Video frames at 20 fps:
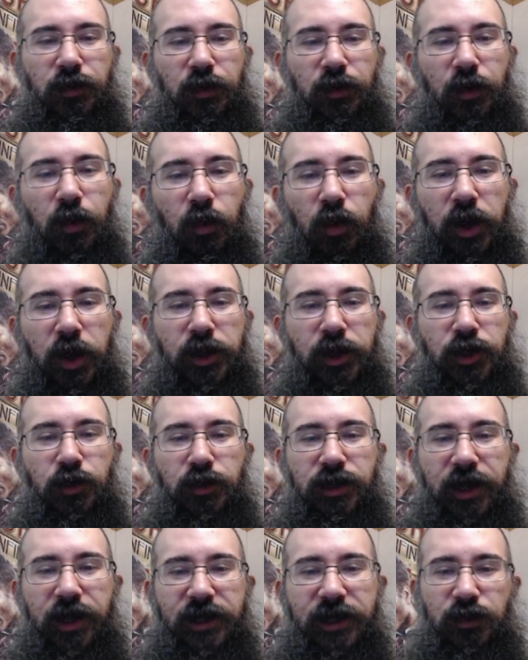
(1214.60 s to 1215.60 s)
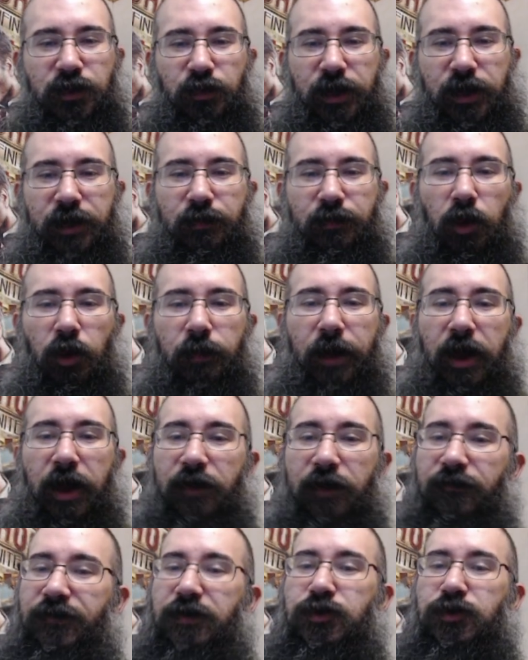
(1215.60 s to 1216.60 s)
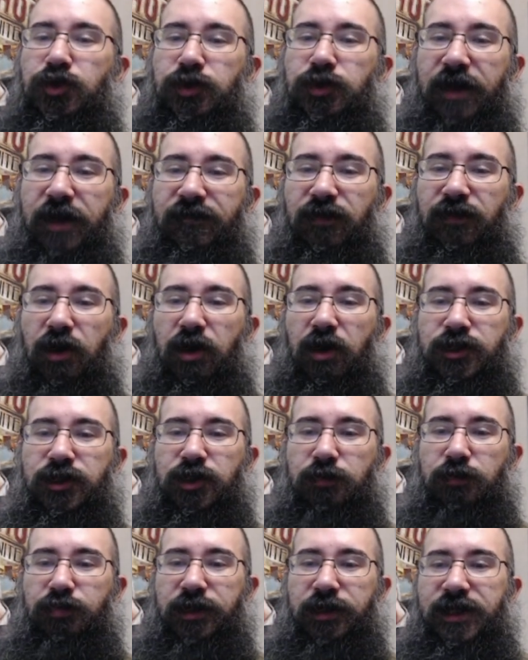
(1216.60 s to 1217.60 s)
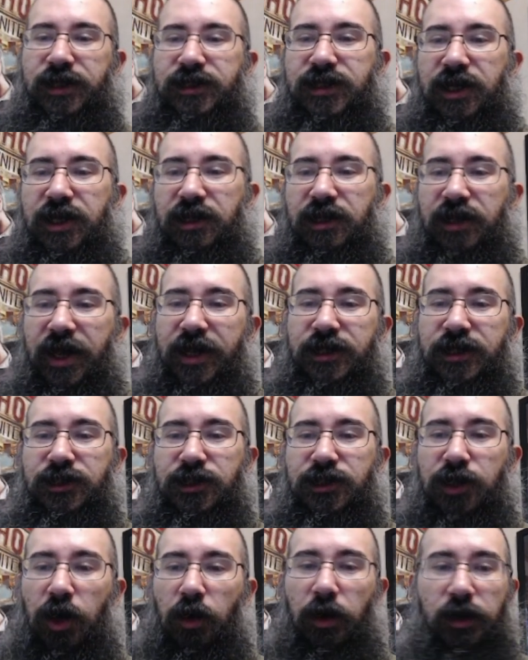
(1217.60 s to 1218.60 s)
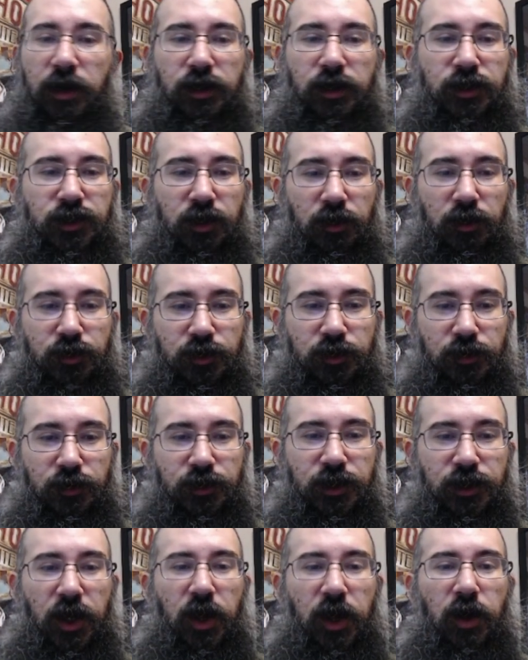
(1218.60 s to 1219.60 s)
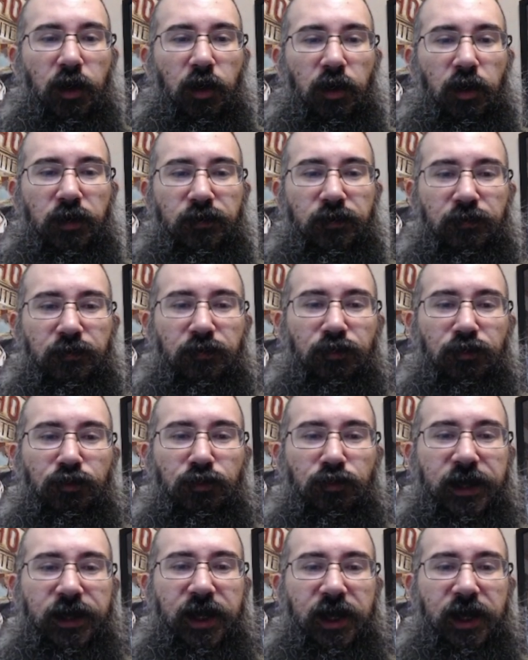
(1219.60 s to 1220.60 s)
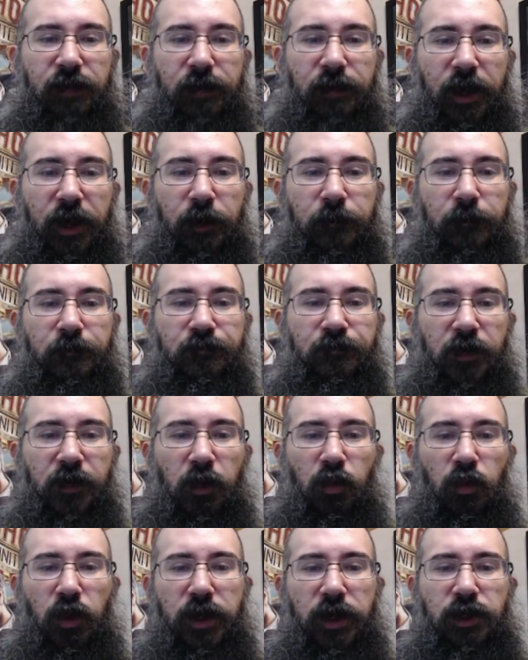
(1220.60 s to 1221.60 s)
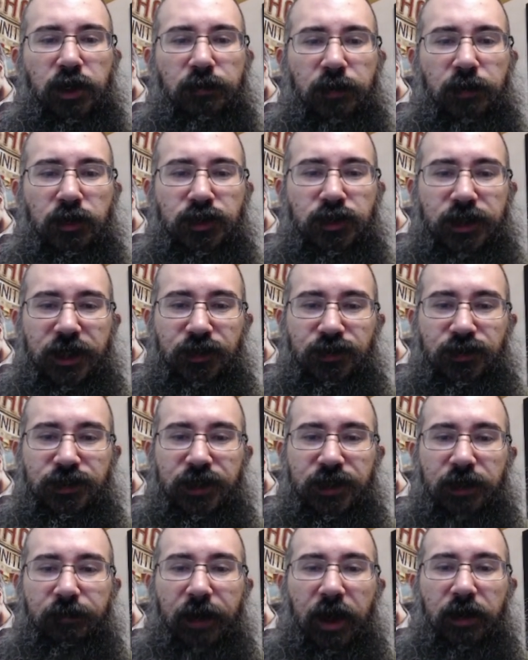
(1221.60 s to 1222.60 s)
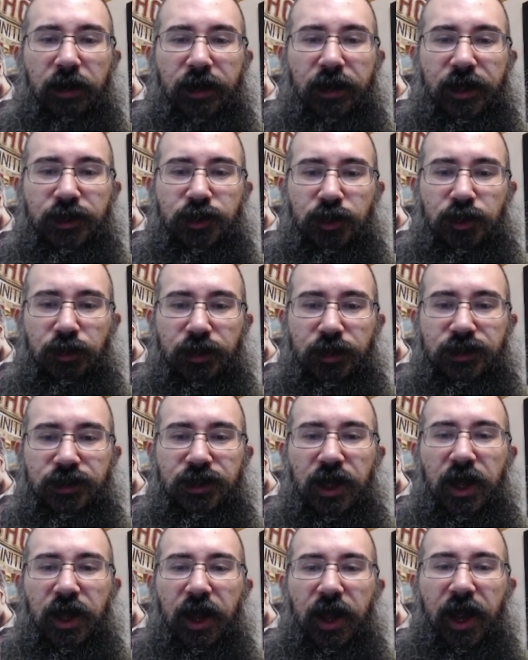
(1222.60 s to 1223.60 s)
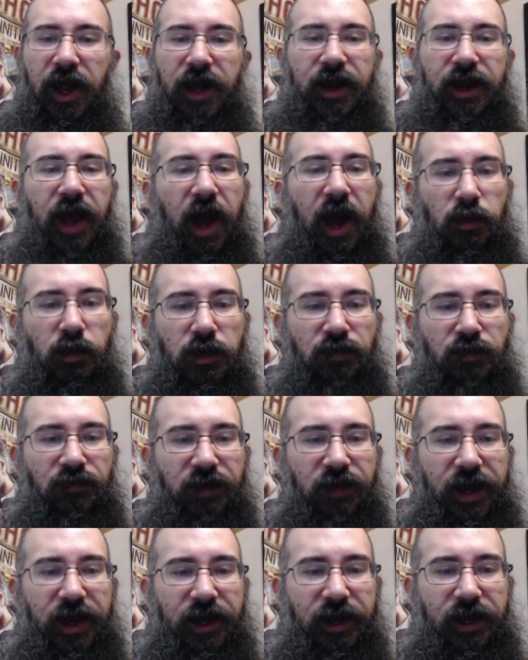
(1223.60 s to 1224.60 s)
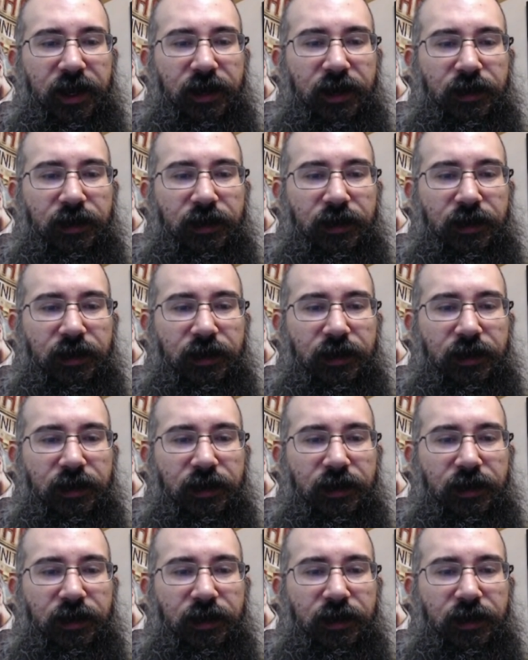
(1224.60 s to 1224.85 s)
what you would like to read more about in future devlogs. So please let us know on our socials or through the email what you most interested about in Judas and how we're creating it.